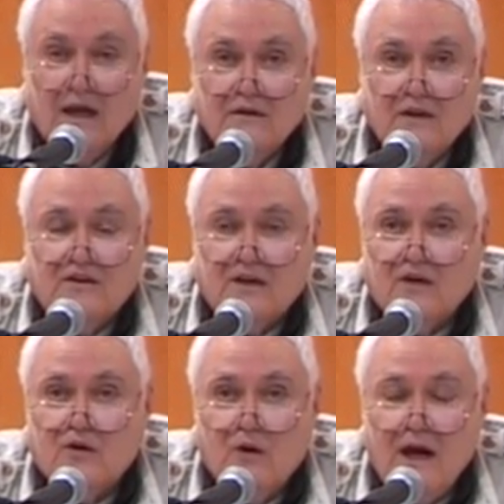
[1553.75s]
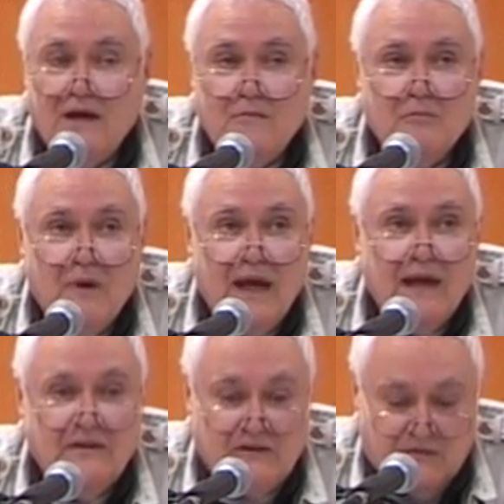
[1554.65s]
that the great
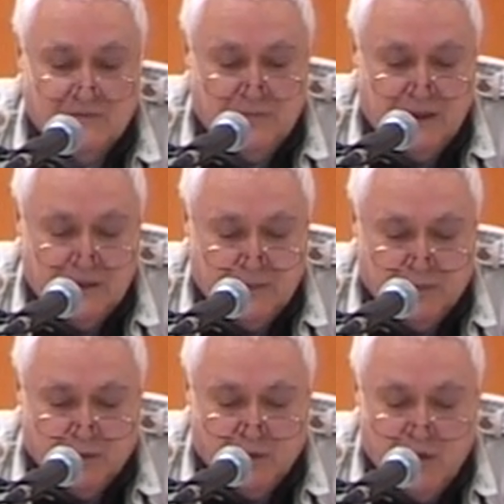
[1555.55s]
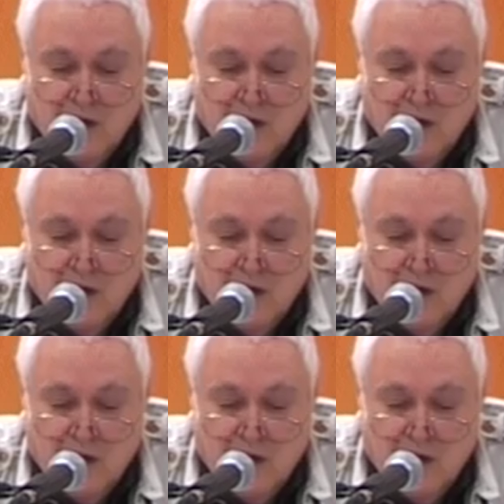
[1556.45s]
mass of people